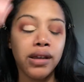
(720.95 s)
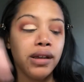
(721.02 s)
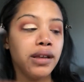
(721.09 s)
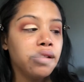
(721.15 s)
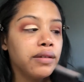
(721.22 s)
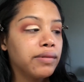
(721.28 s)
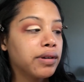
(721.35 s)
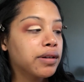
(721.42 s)

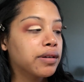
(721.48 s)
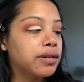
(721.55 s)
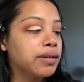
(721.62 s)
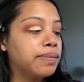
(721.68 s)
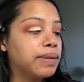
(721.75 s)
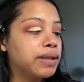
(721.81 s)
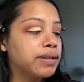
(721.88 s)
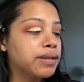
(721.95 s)
And then we're gonna
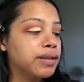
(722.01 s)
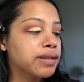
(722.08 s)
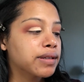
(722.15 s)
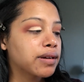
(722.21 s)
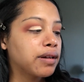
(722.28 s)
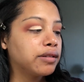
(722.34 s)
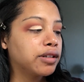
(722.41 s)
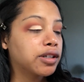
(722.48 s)
dip into this
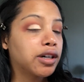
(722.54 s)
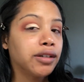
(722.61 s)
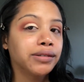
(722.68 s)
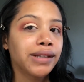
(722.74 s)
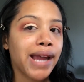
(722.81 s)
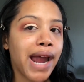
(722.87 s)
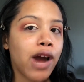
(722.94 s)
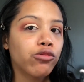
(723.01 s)
color called
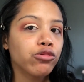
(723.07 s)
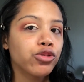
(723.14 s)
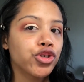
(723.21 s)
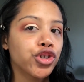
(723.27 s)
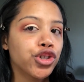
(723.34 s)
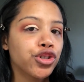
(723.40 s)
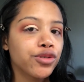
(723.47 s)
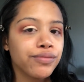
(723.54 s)

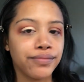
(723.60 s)
Ouch.